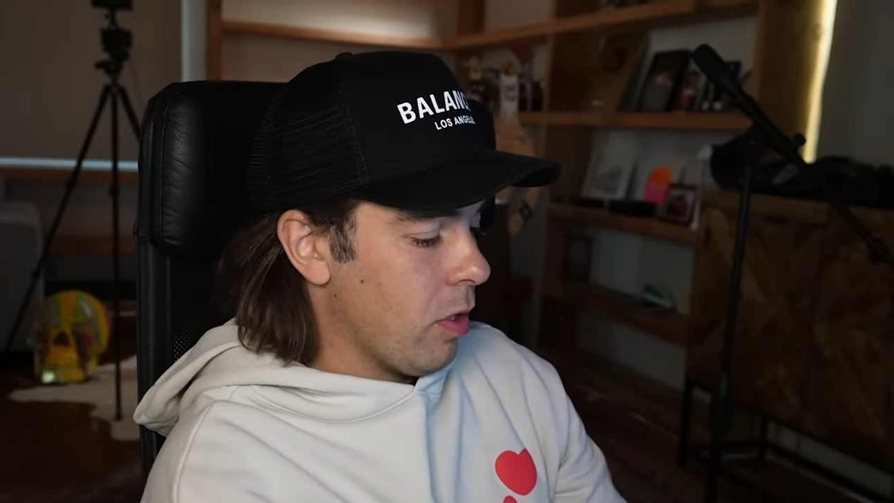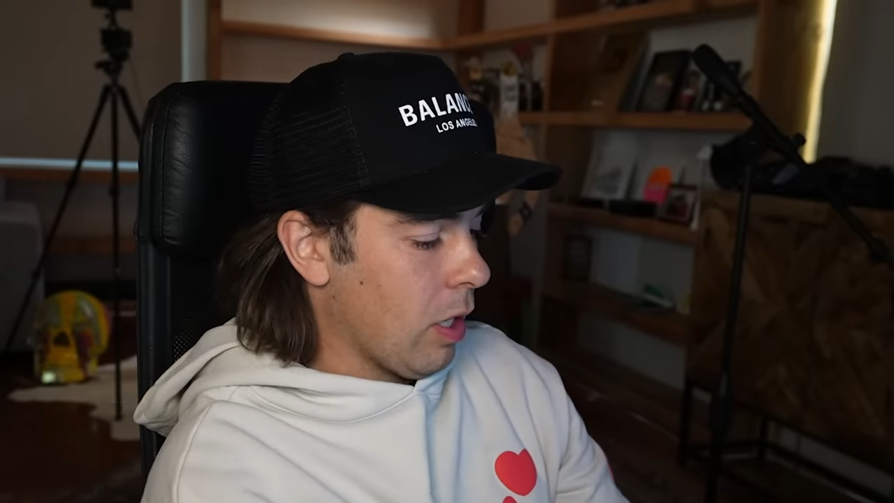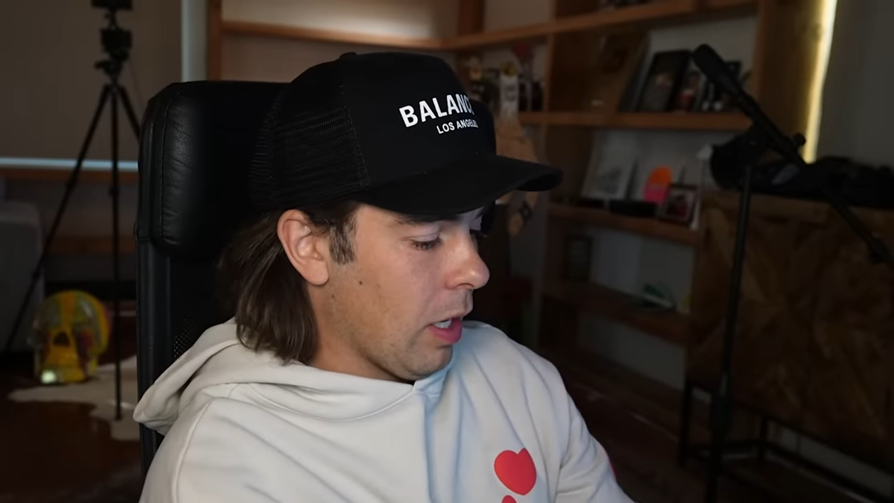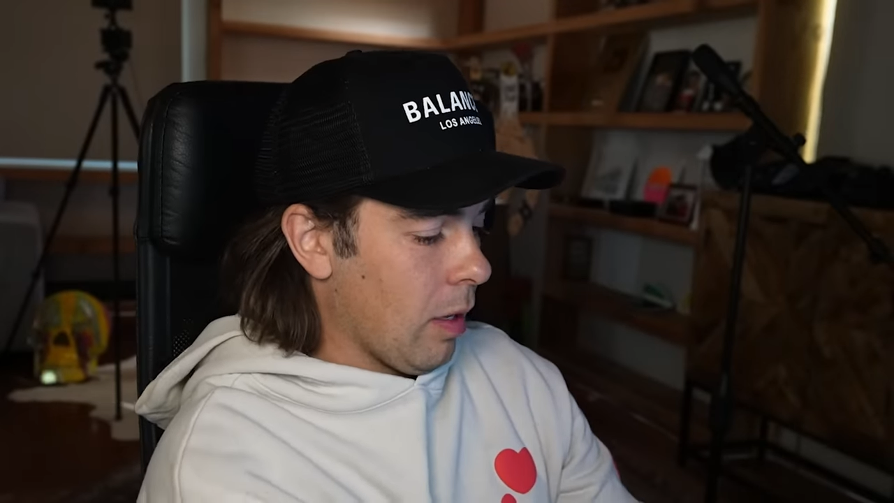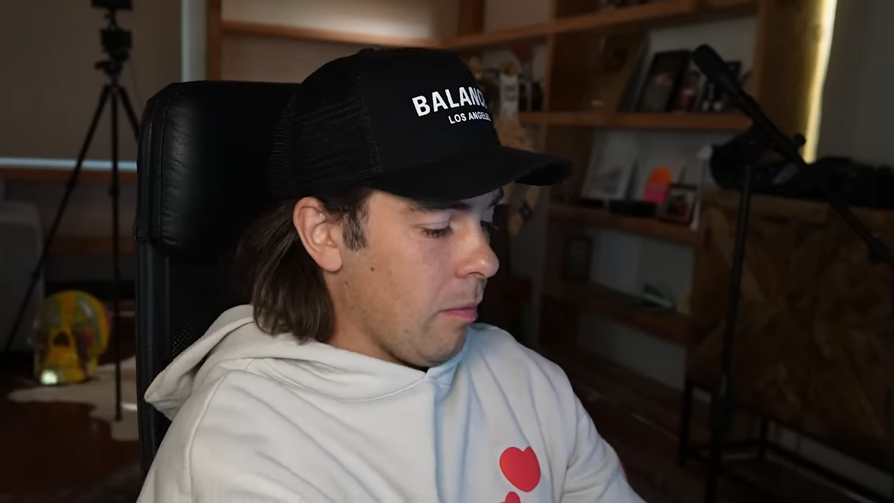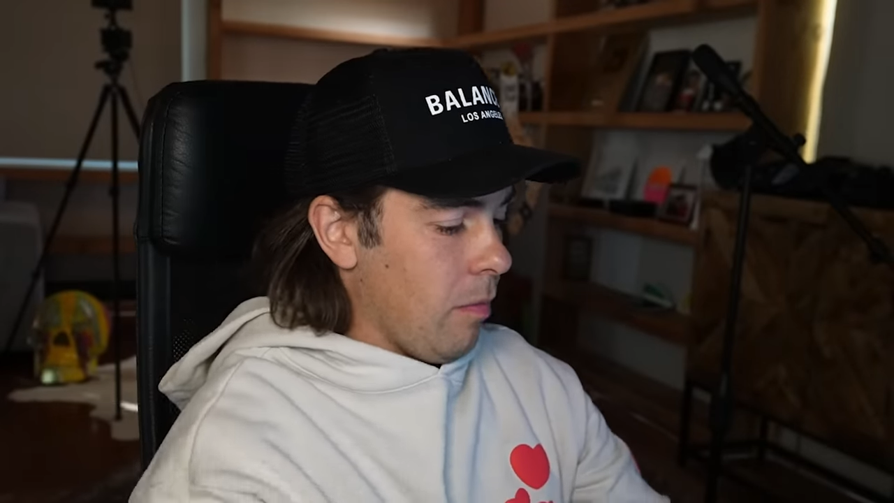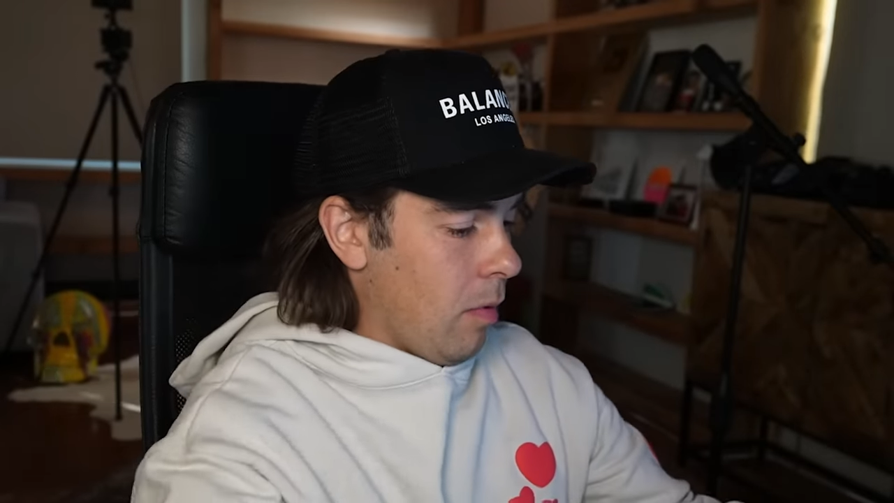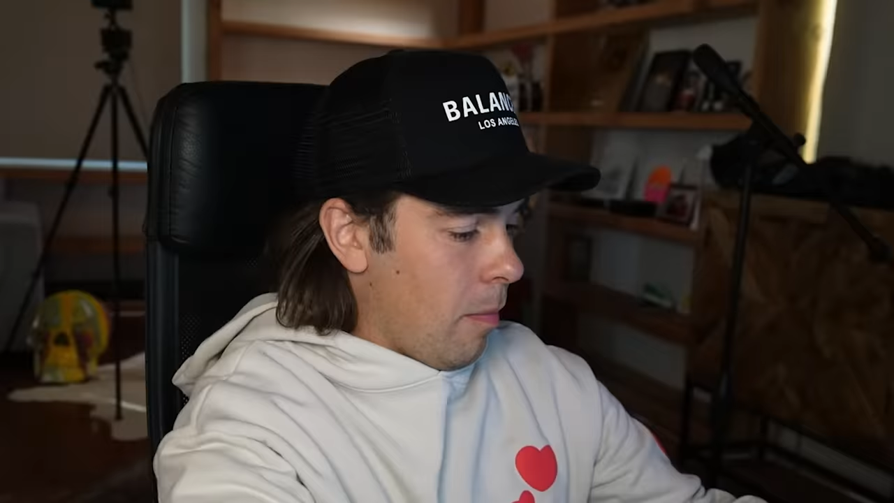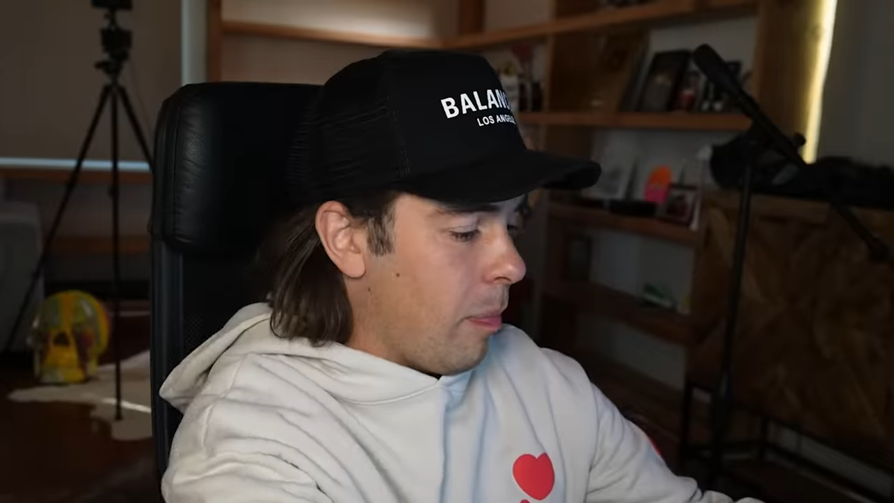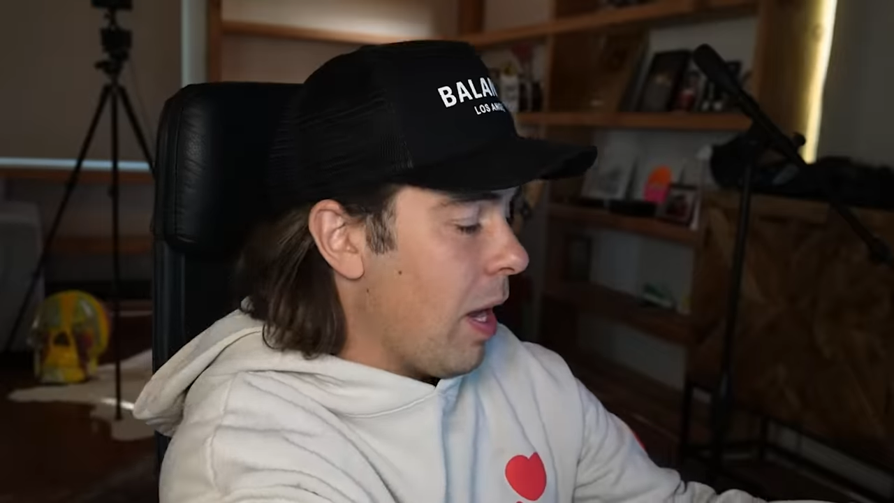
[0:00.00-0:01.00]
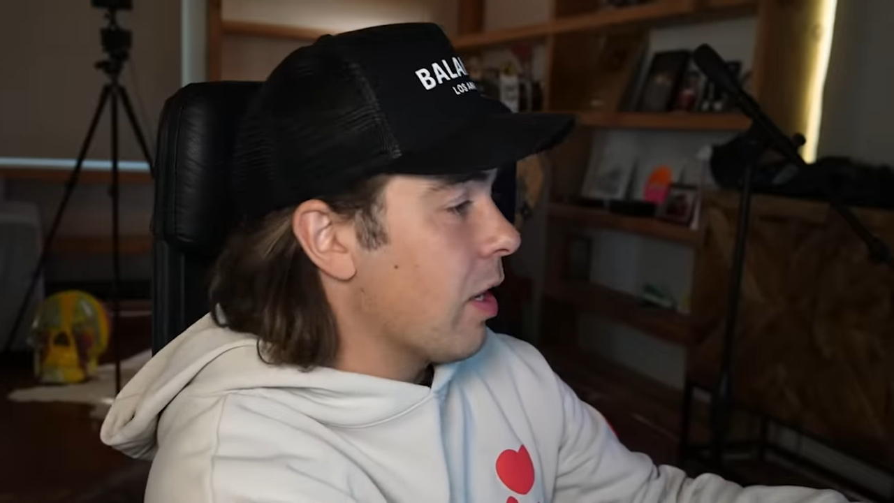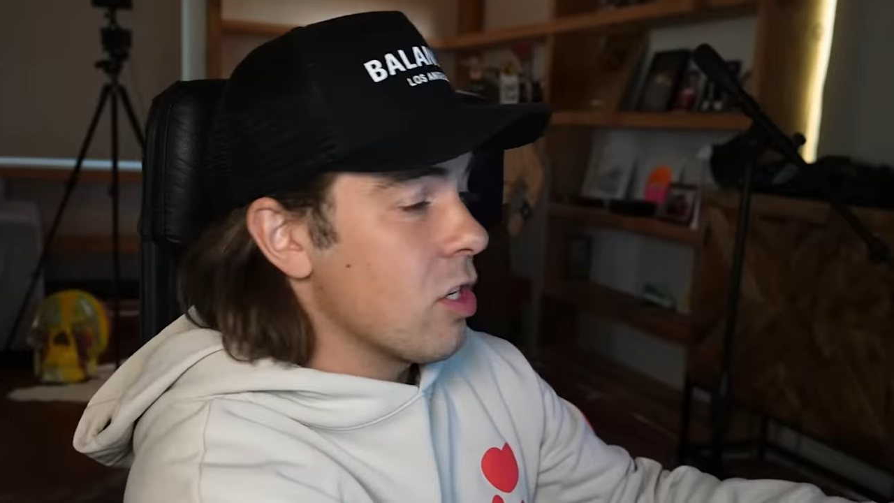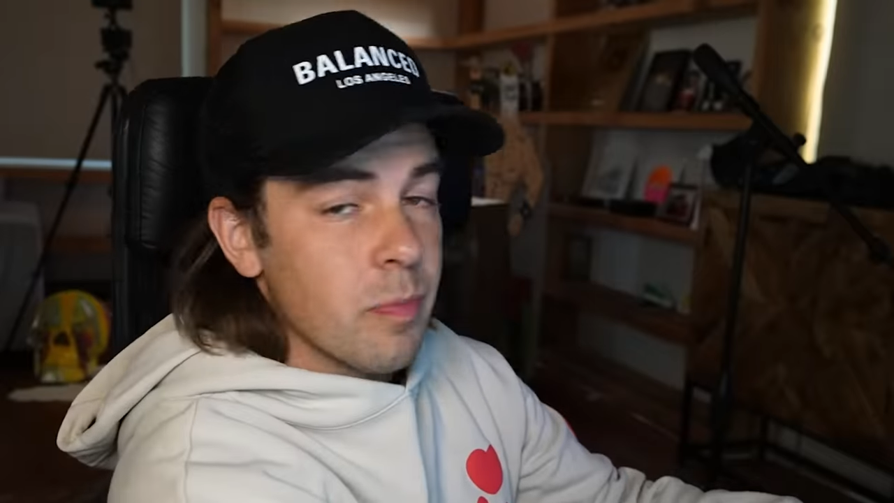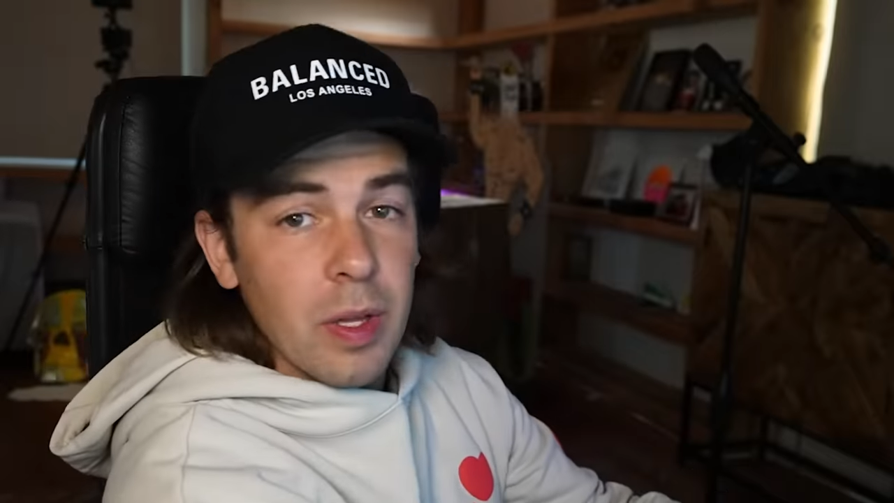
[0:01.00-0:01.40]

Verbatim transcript: you on like a bike and just